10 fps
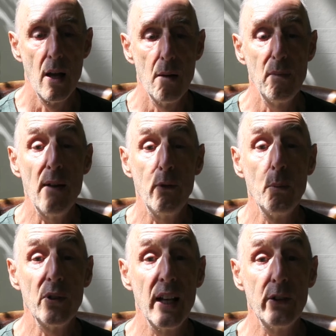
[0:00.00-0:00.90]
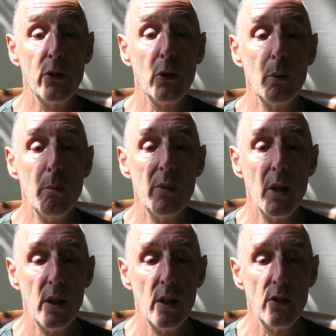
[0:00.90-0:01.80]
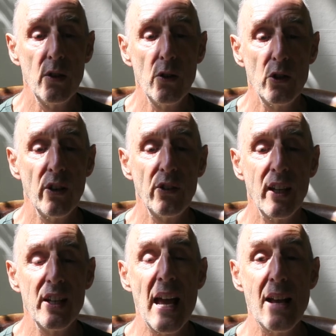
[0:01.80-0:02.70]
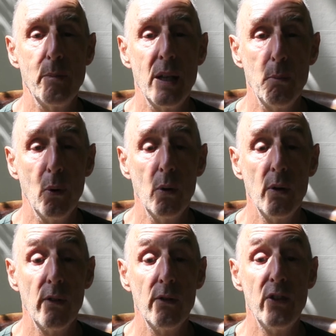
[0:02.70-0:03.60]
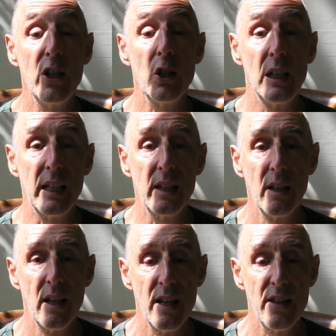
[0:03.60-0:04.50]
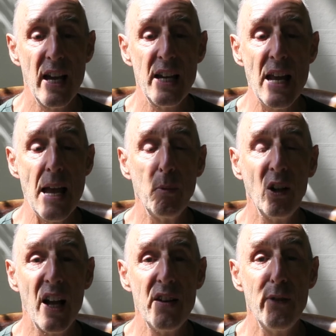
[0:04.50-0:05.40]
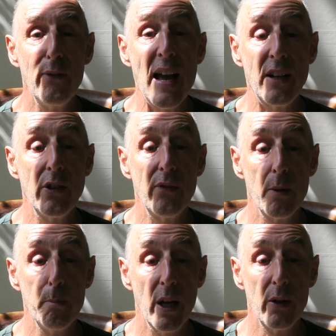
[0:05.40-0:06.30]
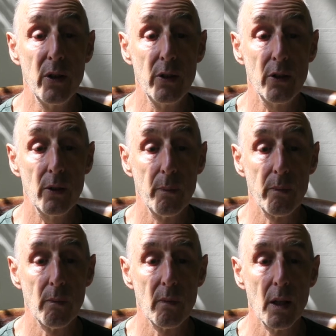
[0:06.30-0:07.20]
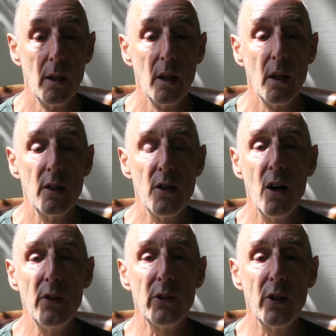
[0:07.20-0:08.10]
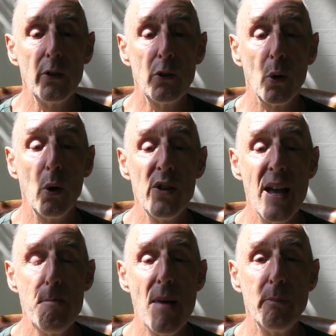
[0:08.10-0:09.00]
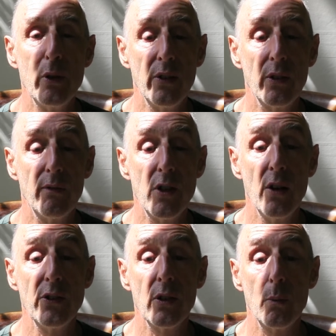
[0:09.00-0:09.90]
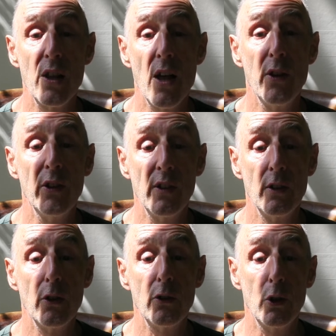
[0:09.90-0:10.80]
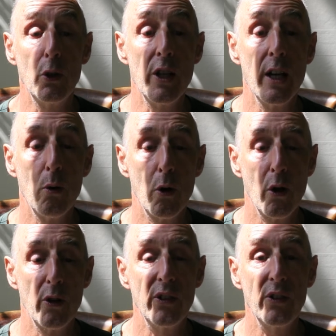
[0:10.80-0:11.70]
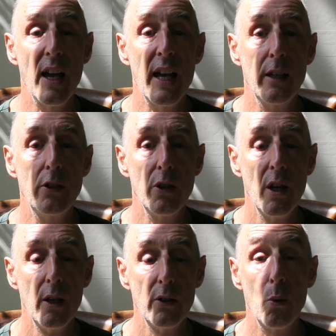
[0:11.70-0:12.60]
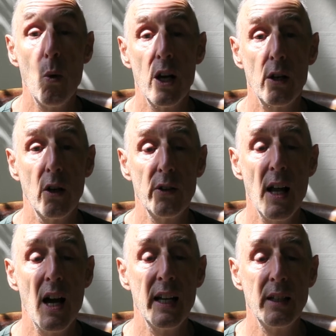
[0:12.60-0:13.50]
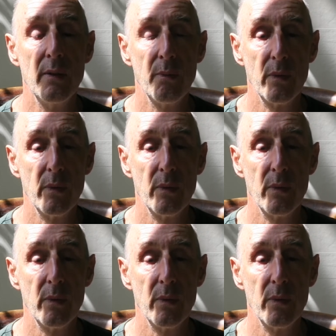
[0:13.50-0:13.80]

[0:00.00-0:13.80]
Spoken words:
Platforms like Zoom do not just connect people visually, they enable an affective component. Dancers draw on their memories of dancing with others in the studio or on stage to work online.